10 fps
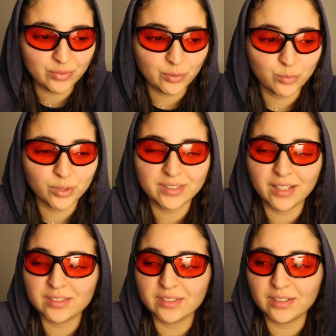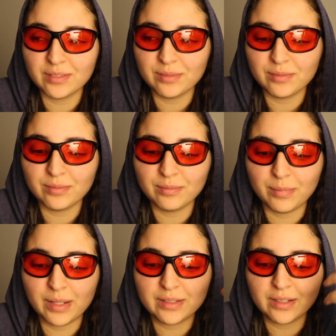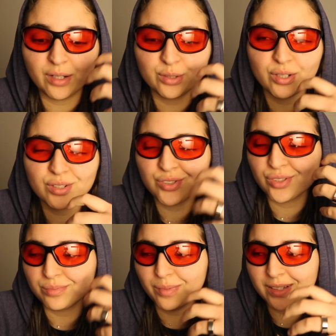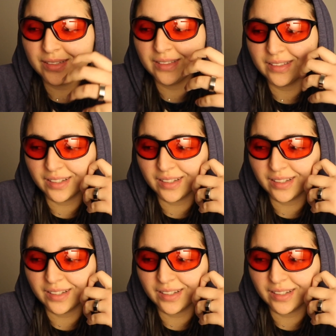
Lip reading: the work that my unconscious mind